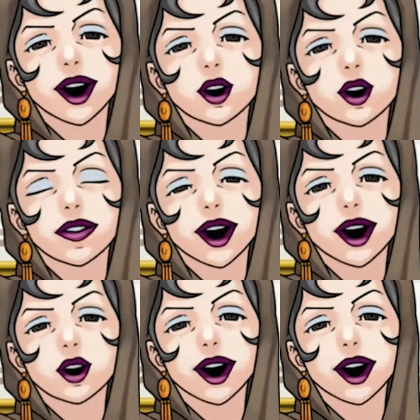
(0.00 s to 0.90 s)
I
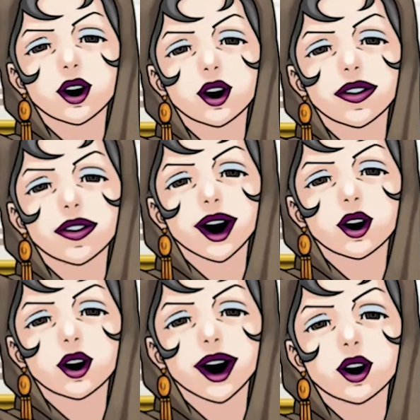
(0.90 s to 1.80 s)
lose. You
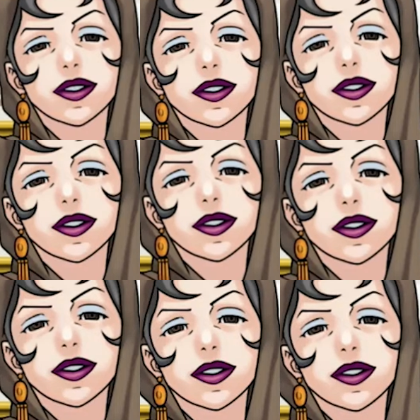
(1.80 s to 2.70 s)
win. It
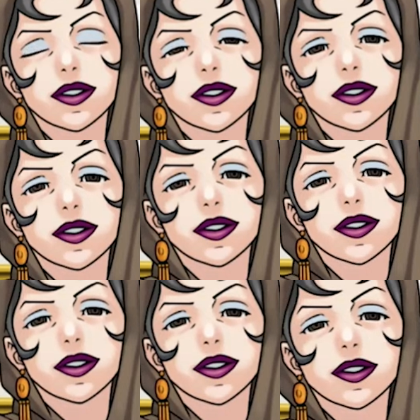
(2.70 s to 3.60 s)
was fun.